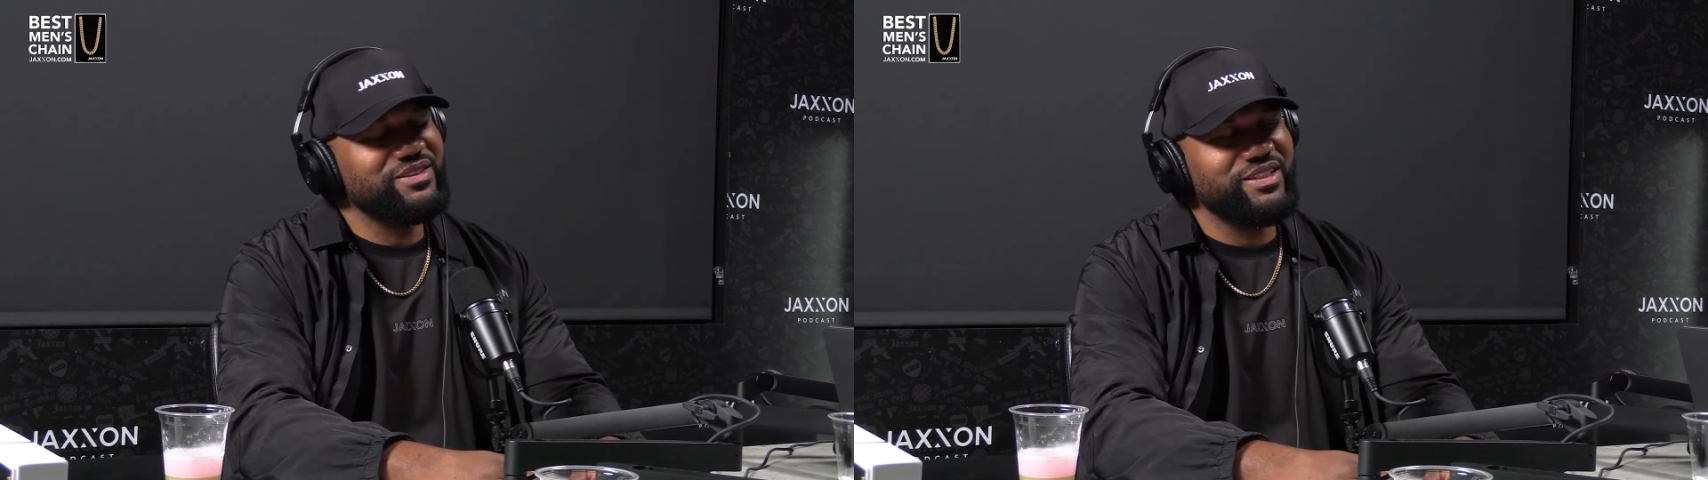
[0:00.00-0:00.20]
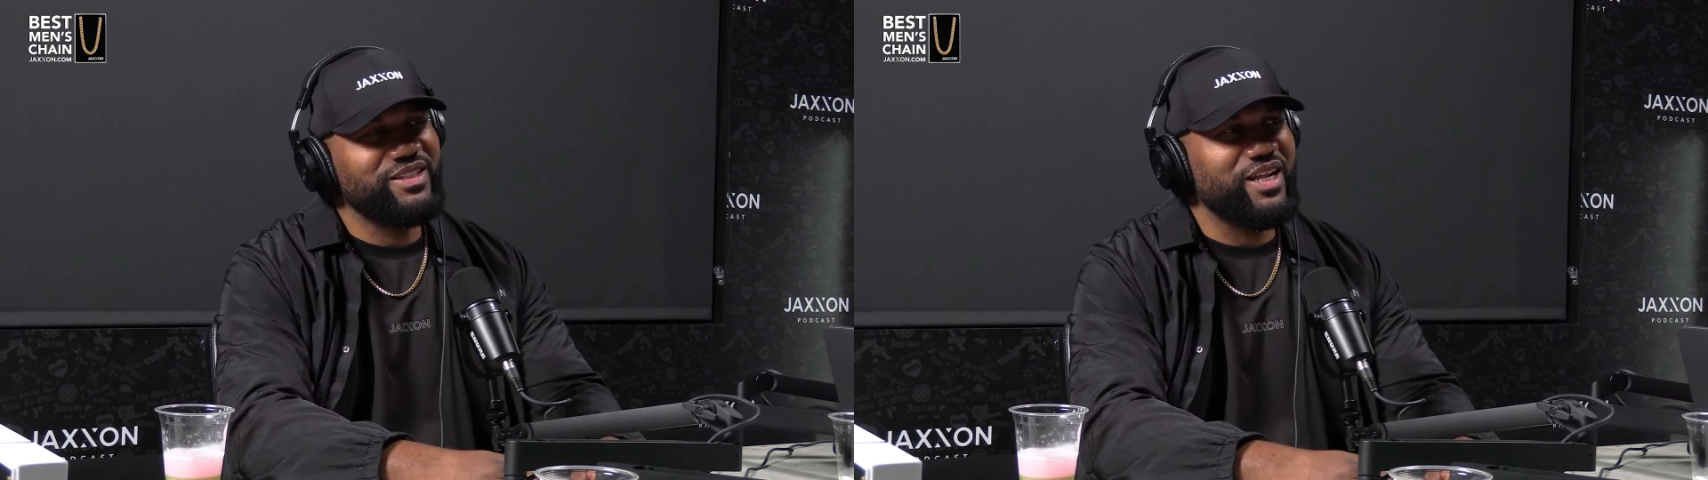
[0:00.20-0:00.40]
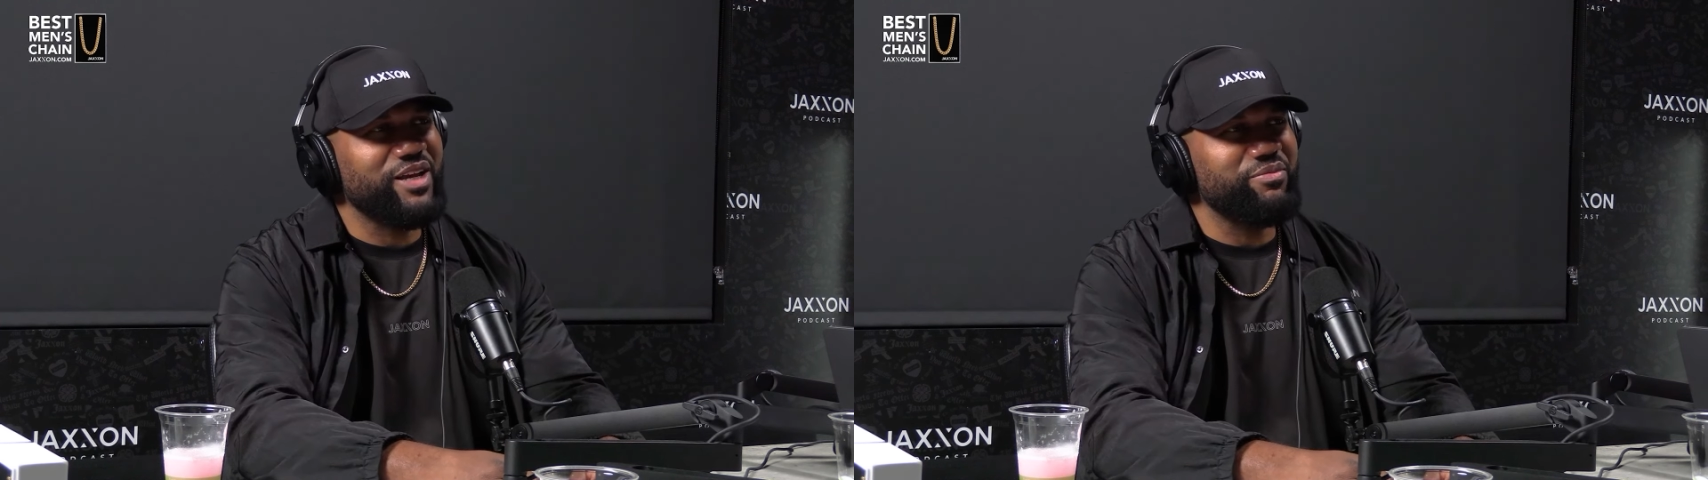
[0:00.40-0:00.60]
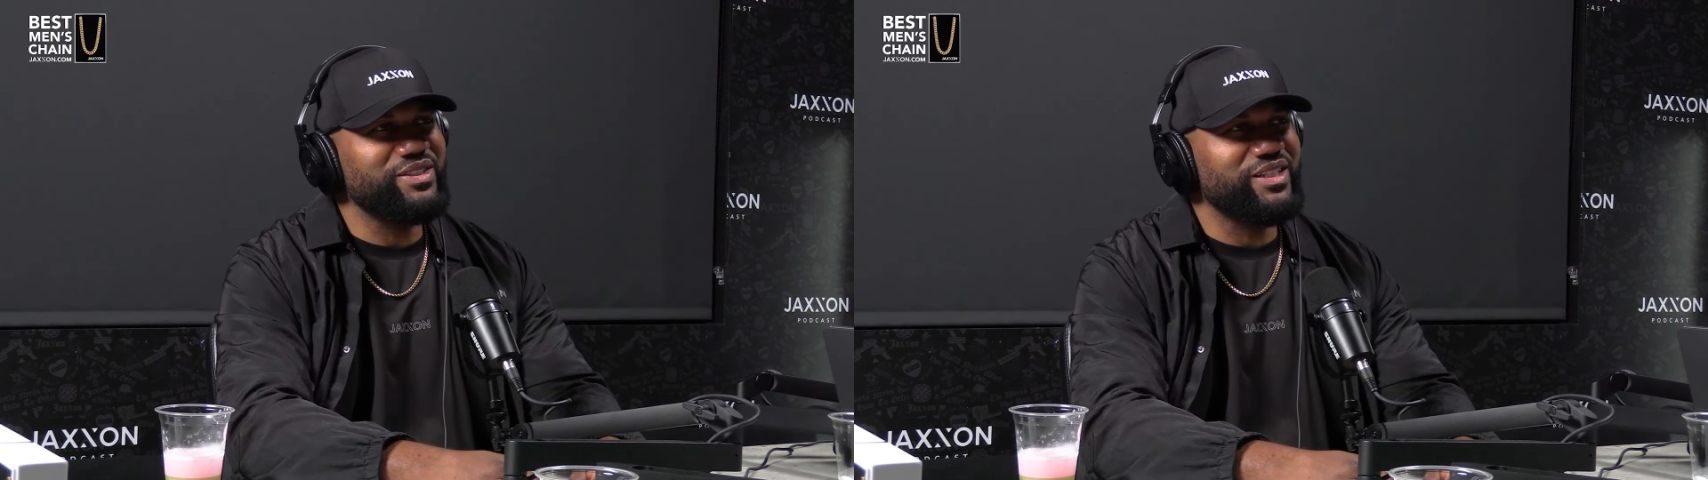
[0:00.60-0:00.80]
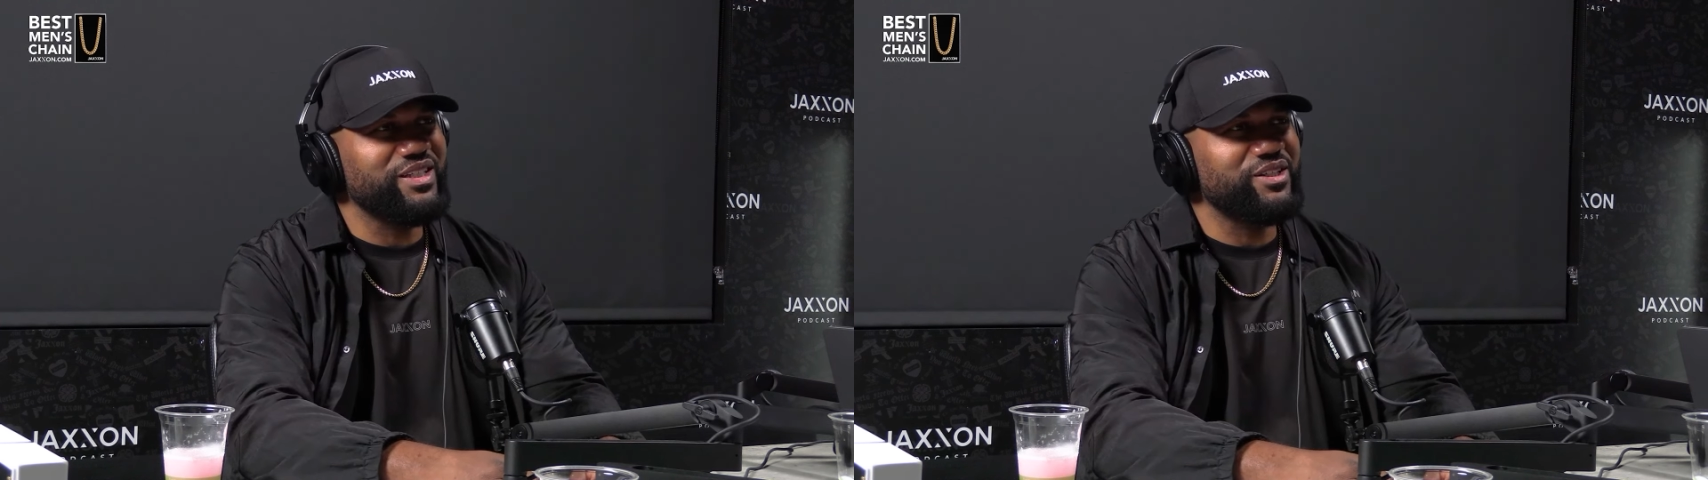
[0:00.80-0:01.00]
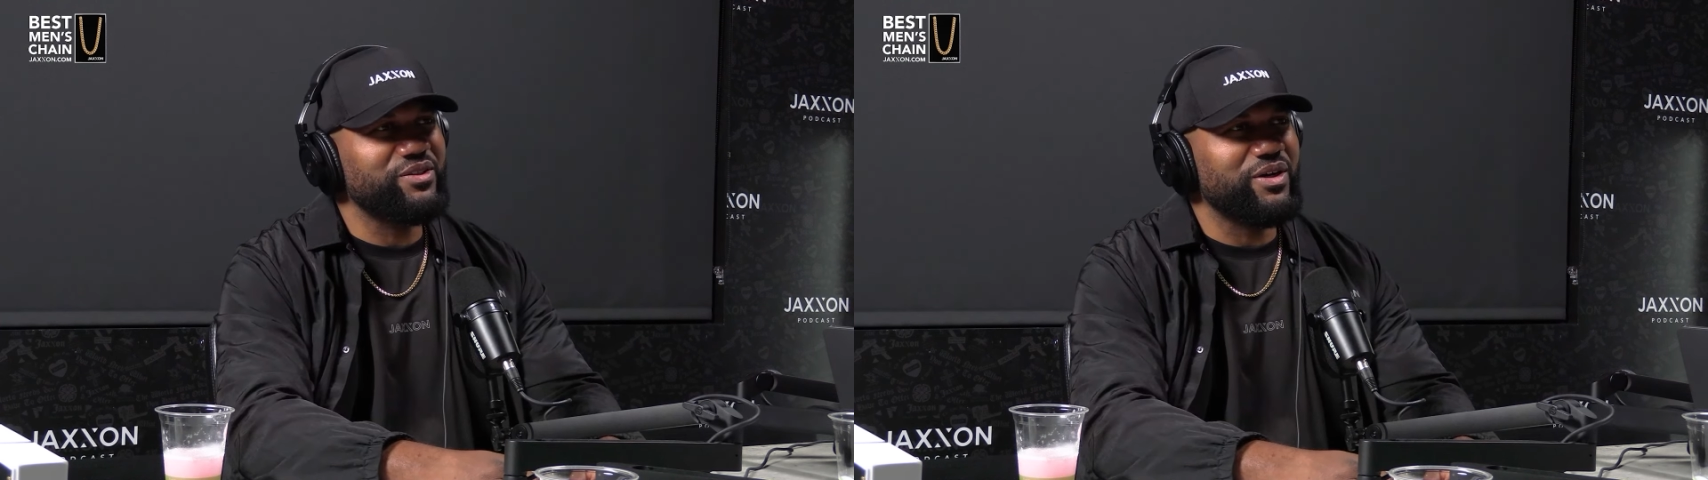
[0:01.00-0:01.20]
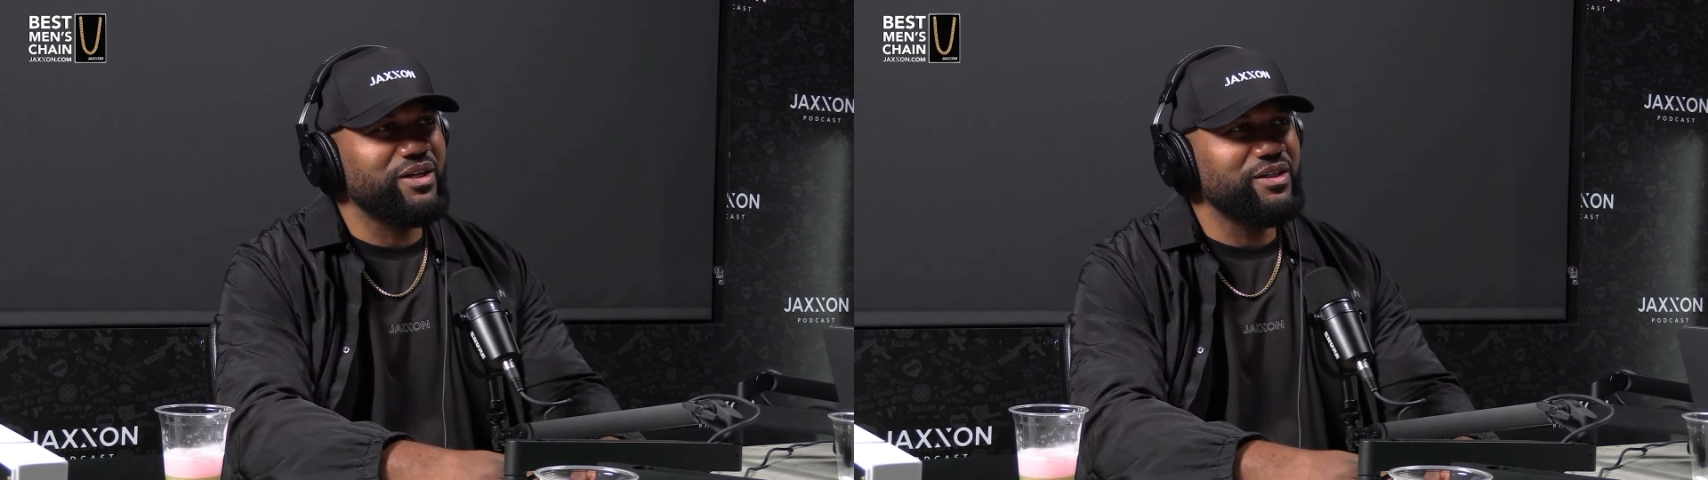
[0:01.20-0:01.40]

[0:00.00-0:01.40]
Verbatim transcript: He's kind of like mentally ill, right?